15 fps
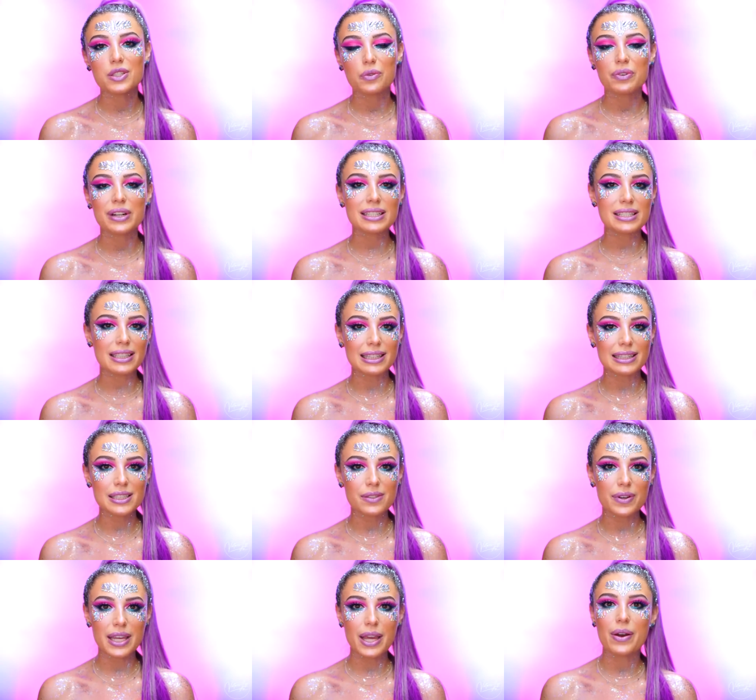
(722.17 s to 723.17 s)
don't forget to like
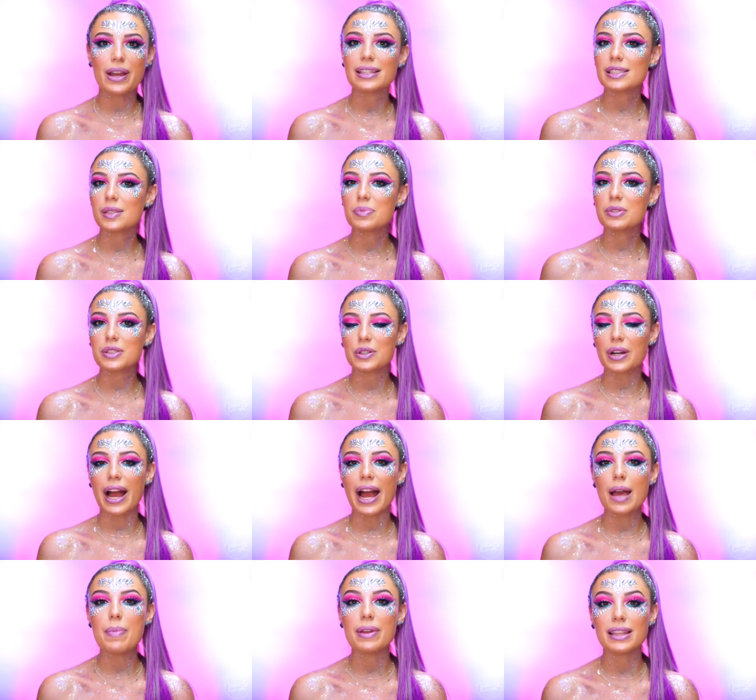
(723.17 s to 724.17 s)
this video and
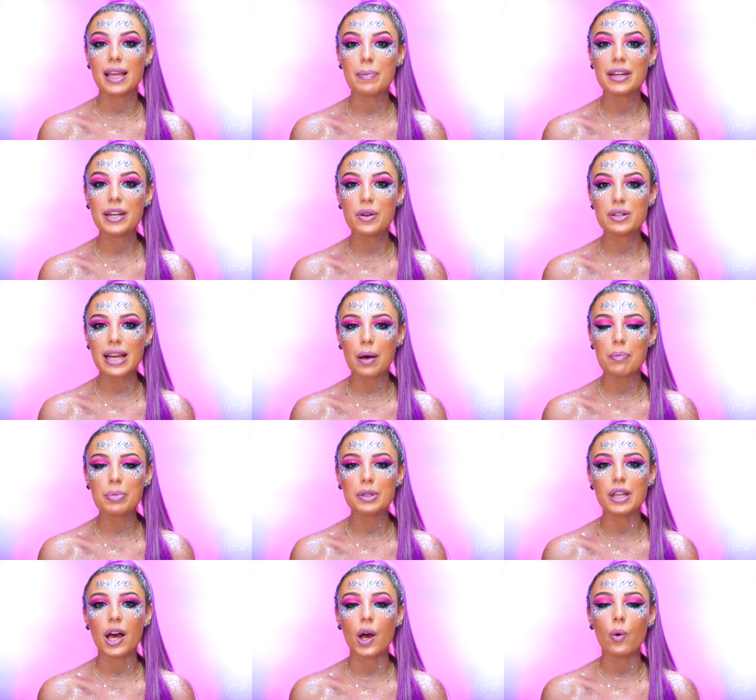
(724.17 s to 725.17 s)
subscribe and let me know down
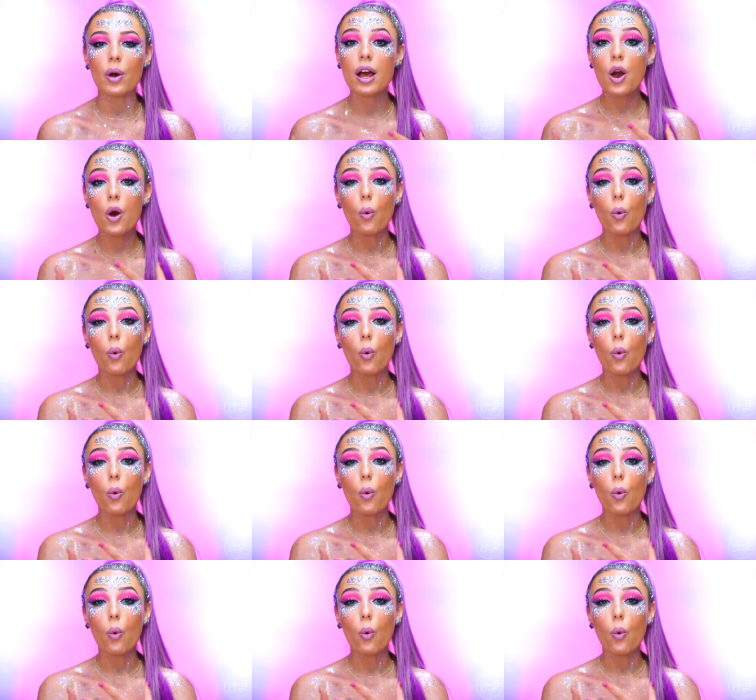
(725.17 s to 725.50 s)
below